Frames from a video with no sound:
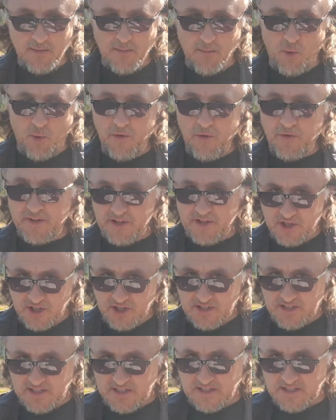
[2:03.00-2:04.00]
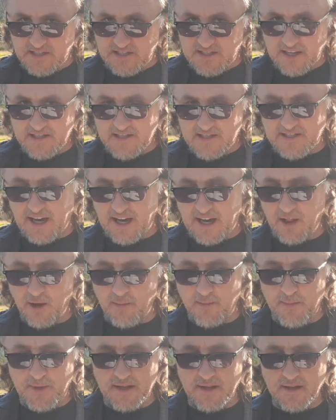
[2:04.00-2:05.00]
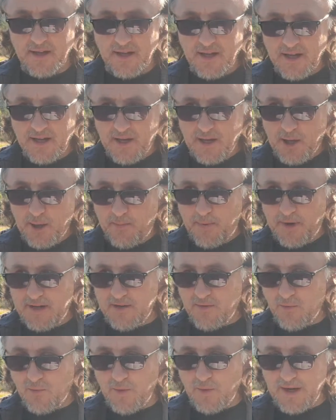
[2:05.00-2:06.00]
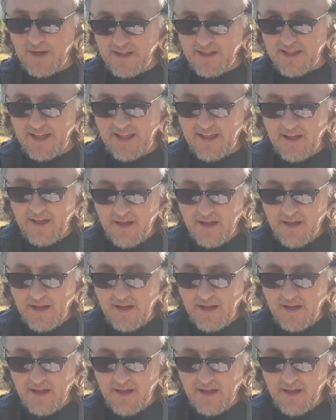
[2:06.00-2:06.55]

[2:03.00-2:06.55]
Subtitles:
more than just his son Solomon, but really